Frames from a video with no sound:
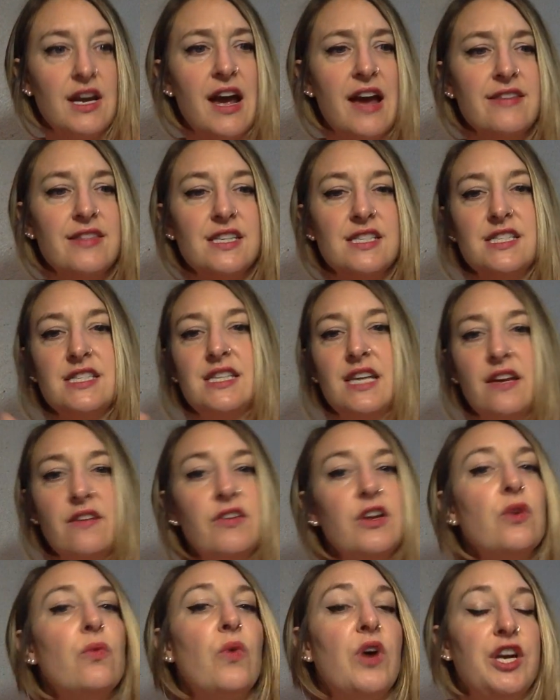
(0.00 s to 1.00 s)
And then
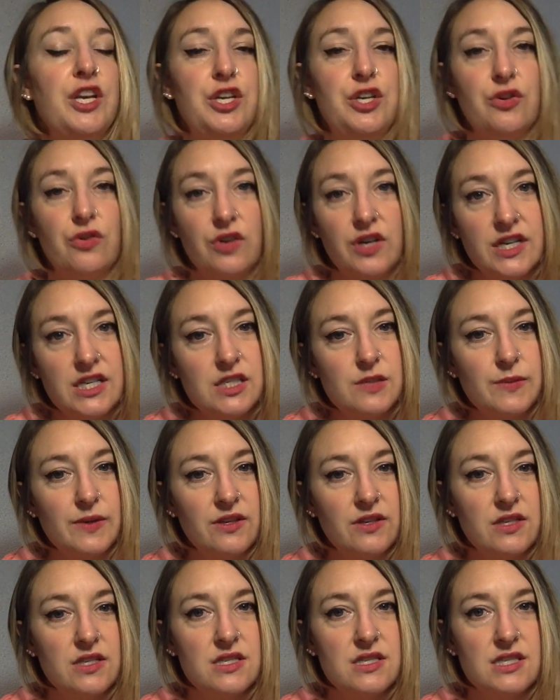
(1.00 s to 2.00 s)
saving what your
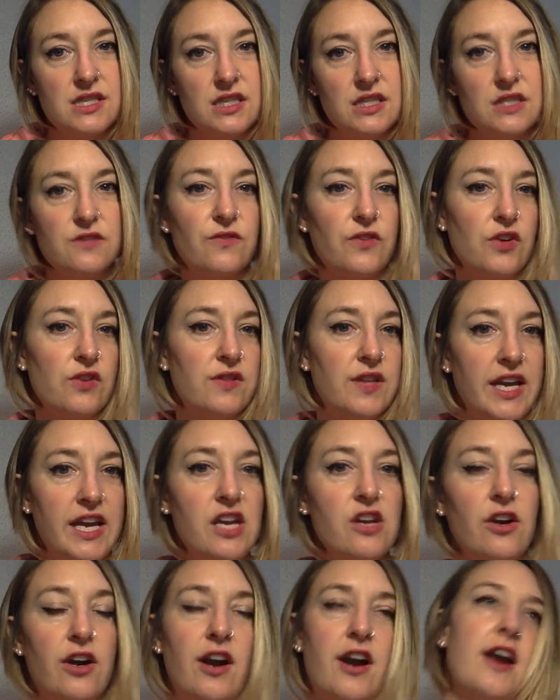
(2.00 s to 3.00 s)
experience is for
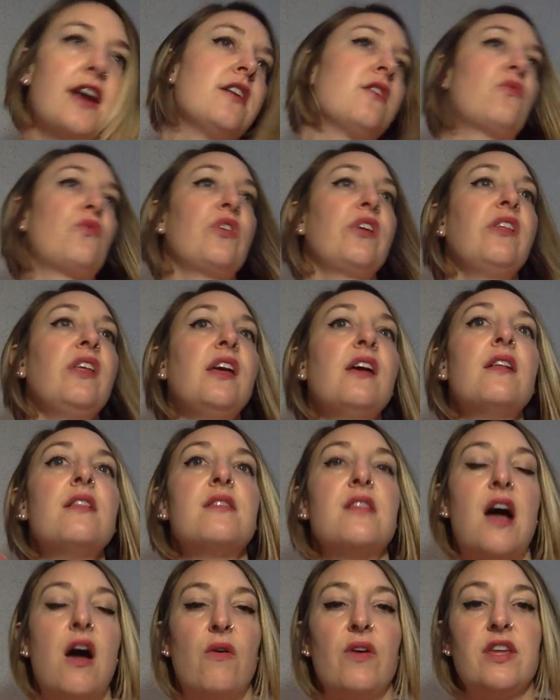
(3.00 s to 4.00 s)
later and really
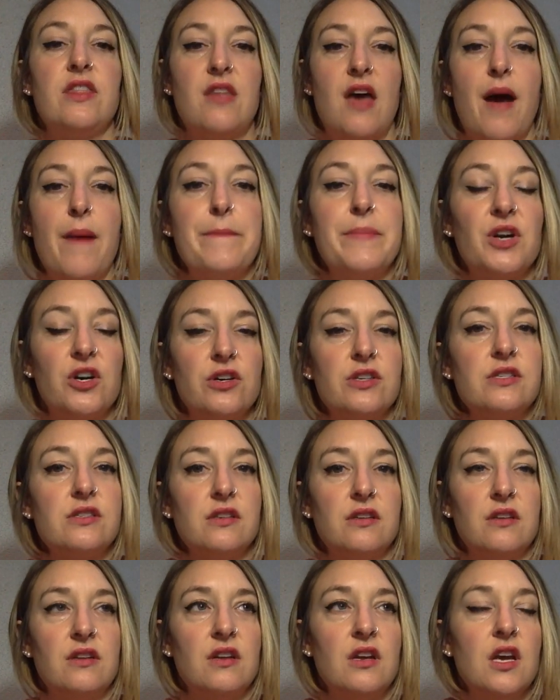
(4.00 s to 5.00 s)
allowing that
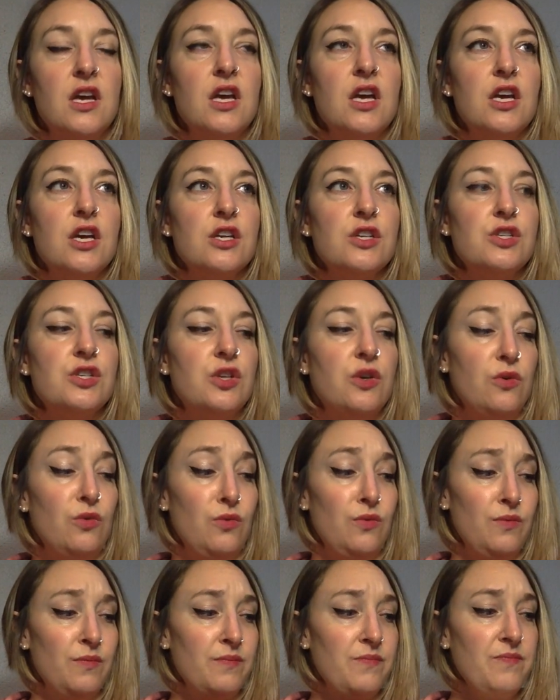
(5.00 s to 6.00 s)
person to
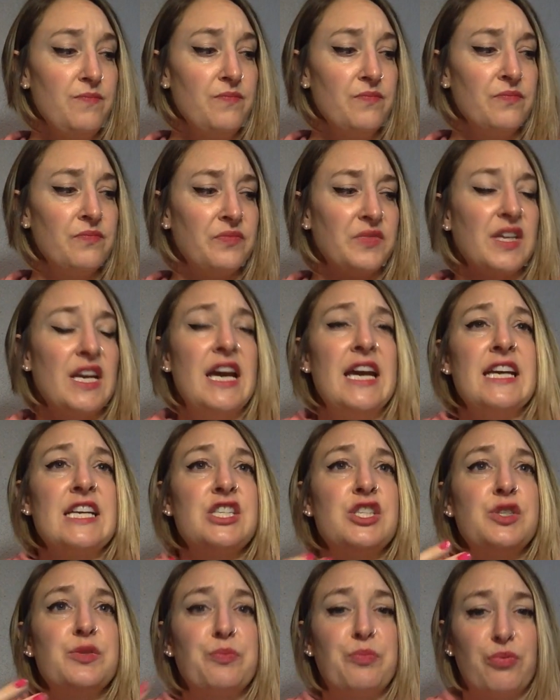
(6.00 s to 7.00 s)

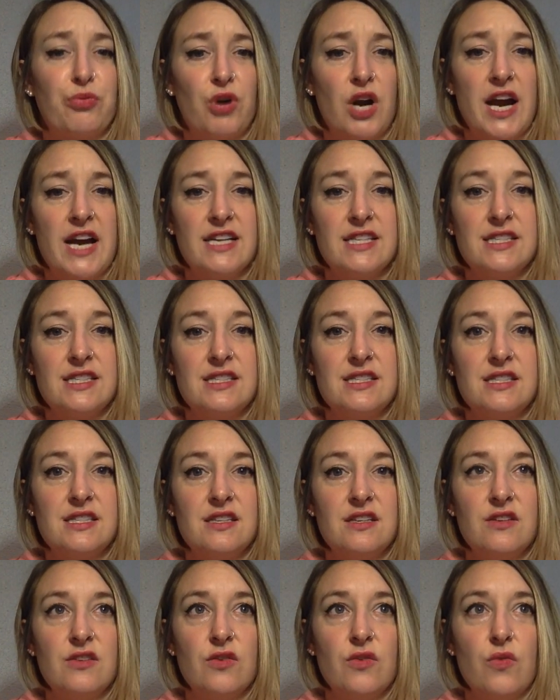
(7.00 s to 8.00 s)
express
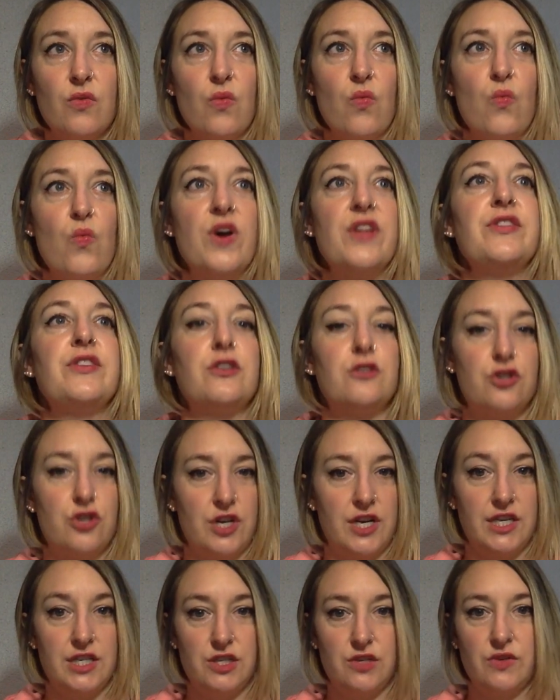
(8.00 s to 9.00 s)
what they're
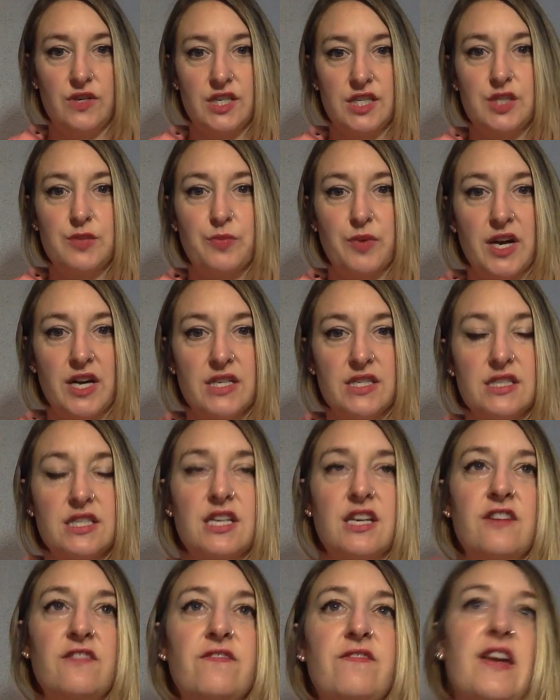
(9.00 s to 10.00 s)
trying to express, to
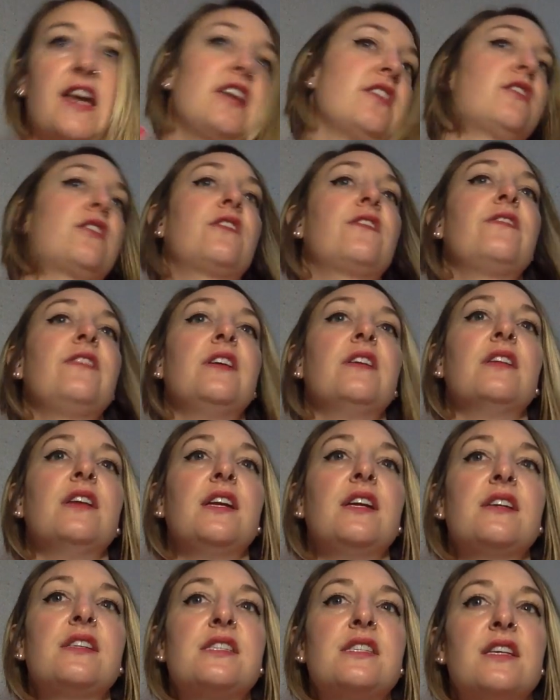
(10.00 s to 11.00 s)
convey their
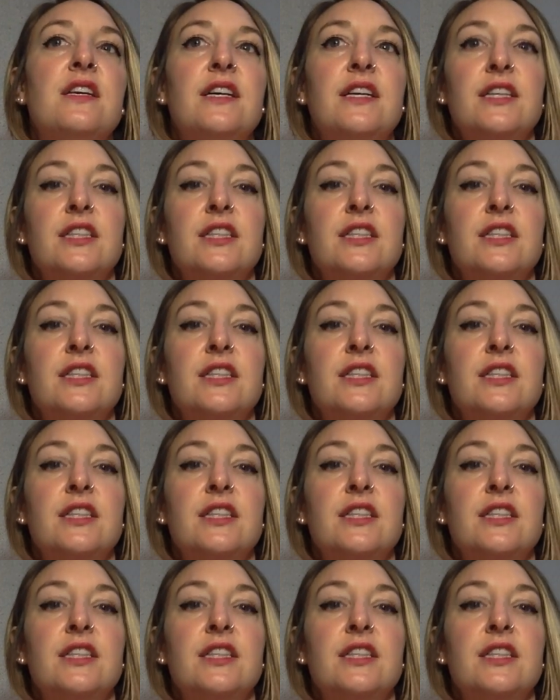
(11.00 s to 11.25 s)
feelings.